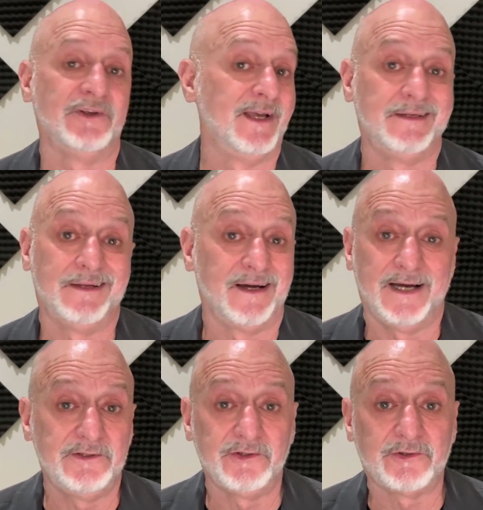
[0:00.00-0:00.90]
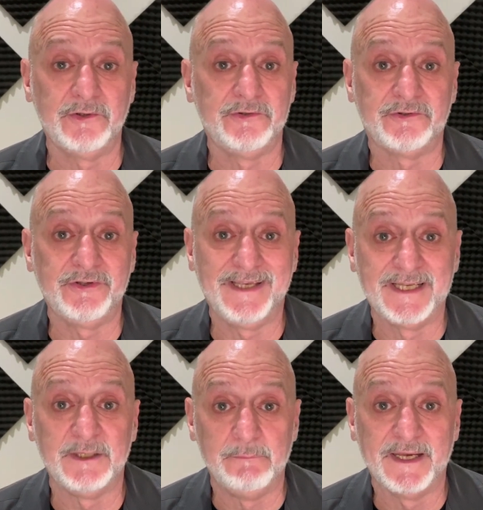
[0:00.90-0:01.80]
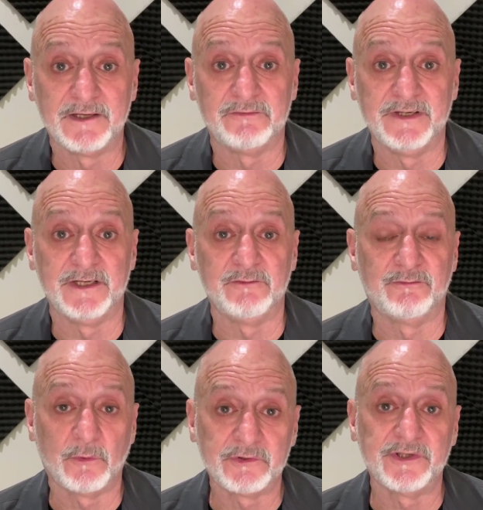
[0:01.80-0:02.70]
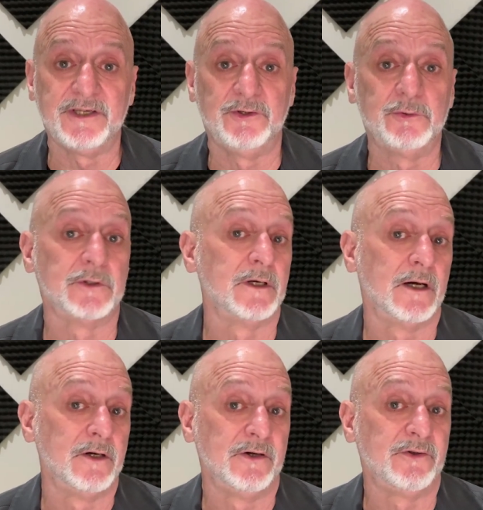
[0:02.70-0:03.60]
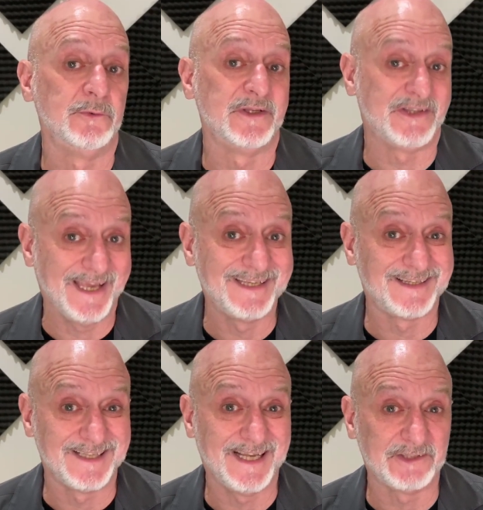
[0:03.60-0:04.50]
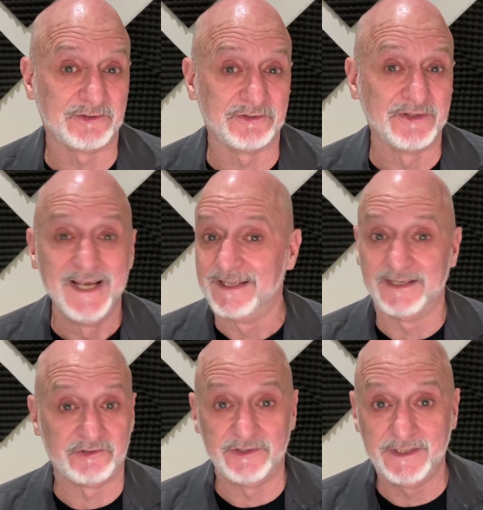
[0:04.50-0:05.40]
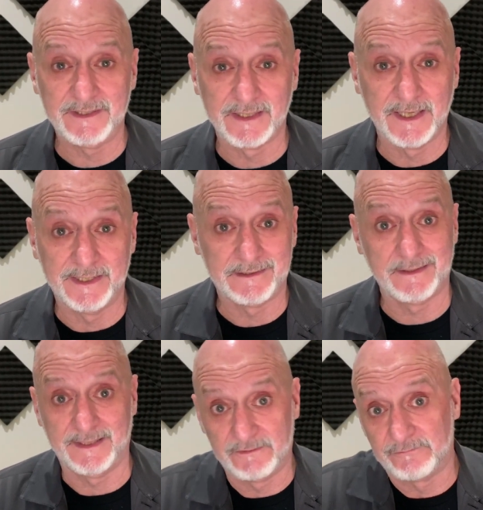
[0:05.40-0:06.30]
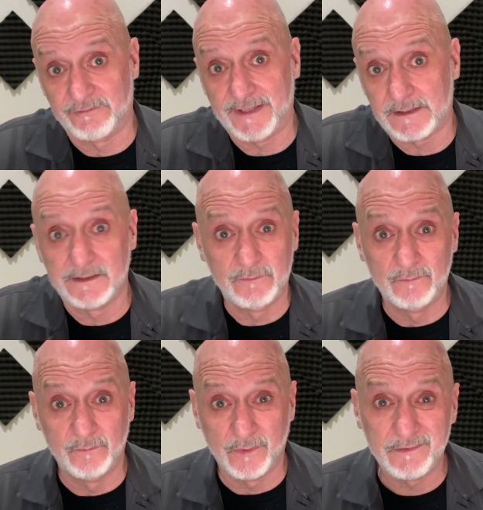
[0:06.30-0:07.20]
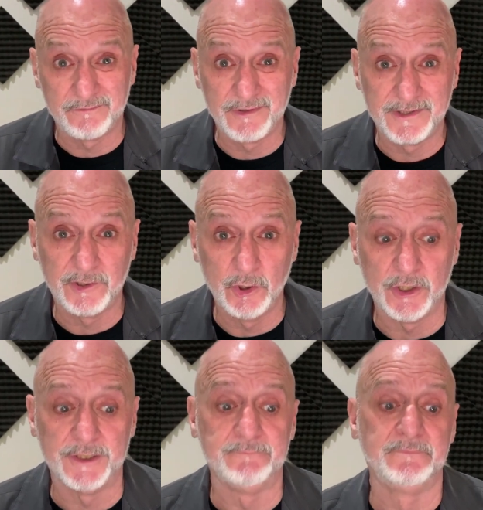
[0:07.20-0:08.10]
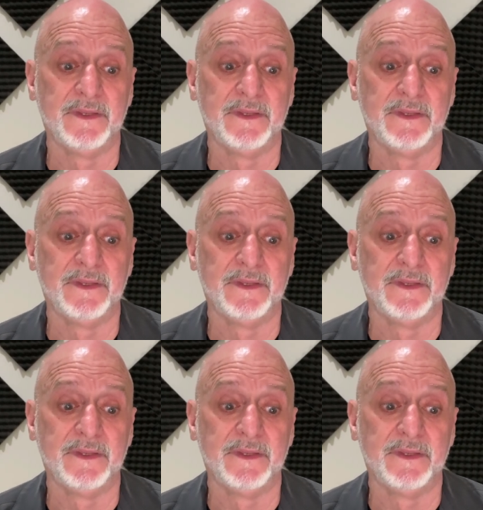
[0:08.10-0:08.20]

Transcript: and I just couldn't see any benefit in forcing her to attend classes that she didn't like and frankly weren't very good.